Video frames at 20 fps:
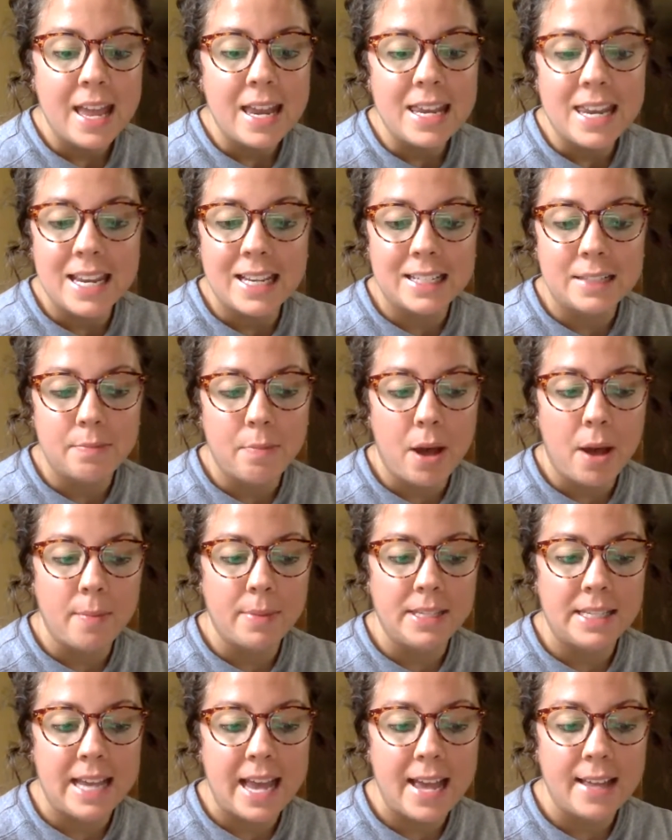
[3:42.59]
Nick's mom
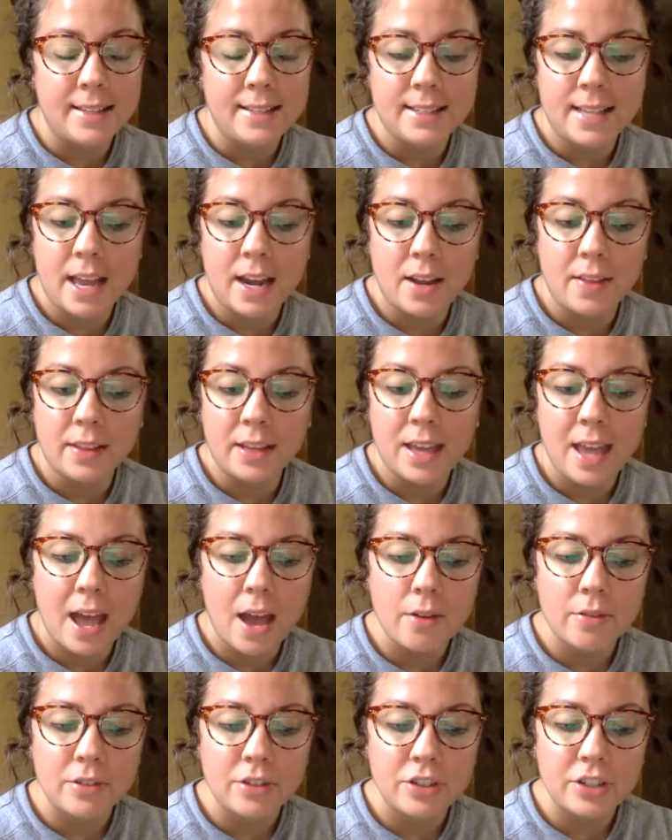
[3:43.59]
and dad sat on the
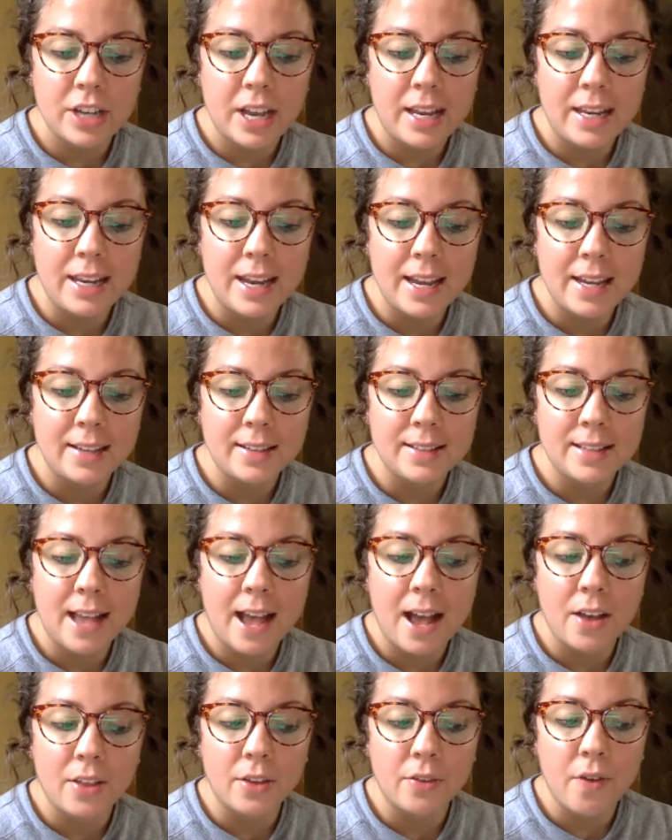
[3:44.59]
couch, and Nick
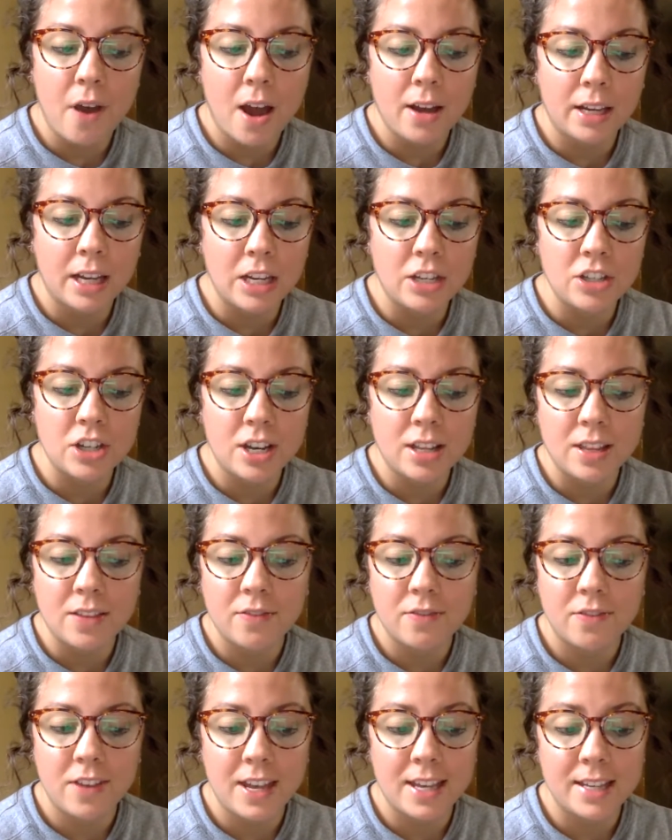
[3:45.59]
sat on the rocking chair
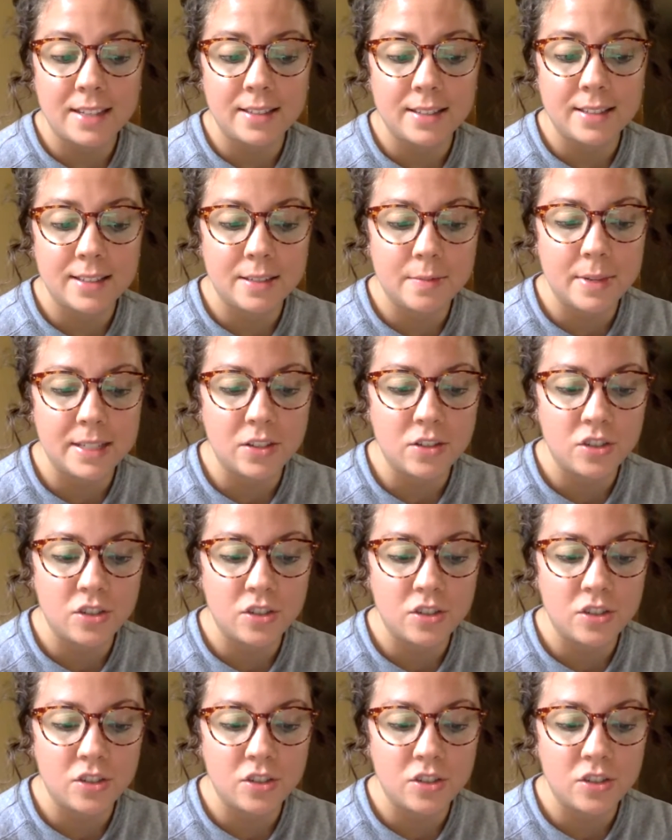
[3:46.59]
that faced Mrs.